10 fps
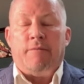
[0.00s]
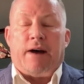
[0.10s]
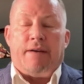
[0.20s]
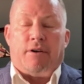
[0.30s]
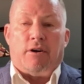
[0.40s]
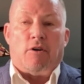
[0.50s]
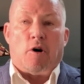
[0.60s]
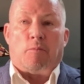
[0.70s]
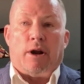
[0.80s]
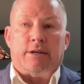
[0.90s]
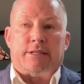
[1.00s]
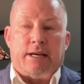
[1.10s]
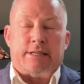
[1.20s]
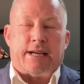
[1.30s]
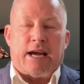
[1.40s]
500 home runs
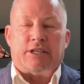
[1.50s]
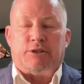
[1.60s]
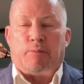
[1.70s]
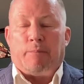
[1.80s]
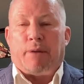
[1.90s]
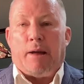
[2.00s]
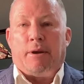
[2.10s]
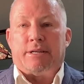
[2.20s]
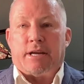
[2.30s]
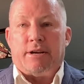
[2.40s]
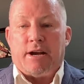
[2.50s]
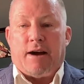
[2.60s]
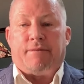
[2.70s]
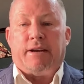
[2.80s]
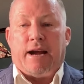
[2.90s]
these days probably is
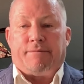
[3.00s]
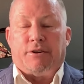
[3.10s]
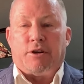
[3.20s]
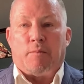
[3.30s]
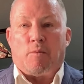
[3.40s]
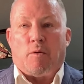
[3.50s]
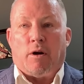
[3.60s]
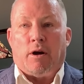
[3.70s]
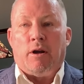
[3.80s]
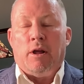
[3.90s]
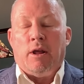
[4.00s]
enough. You'd have to do more.